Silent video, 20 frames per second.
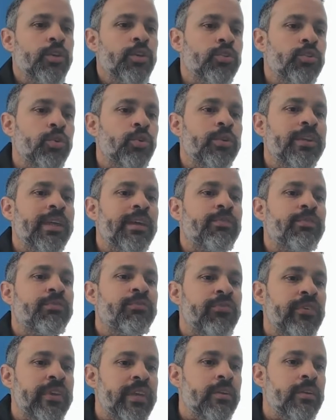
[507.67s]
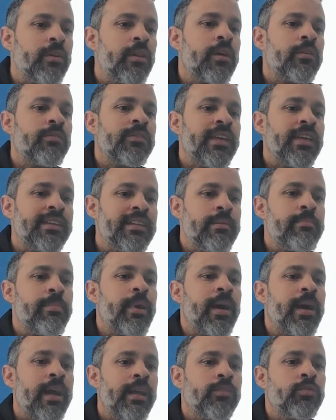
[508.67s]
So the feel of the
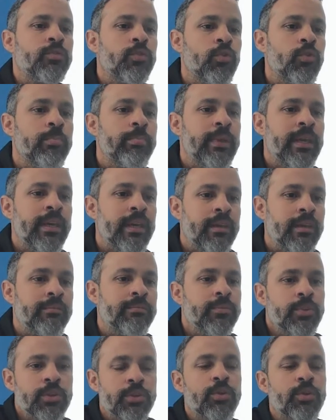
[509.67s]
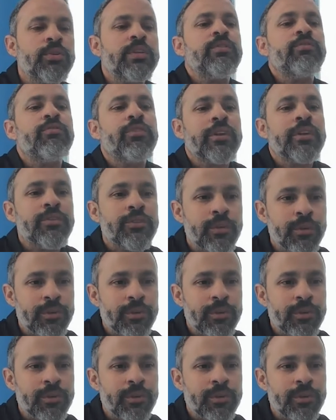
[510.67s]
device will be, different.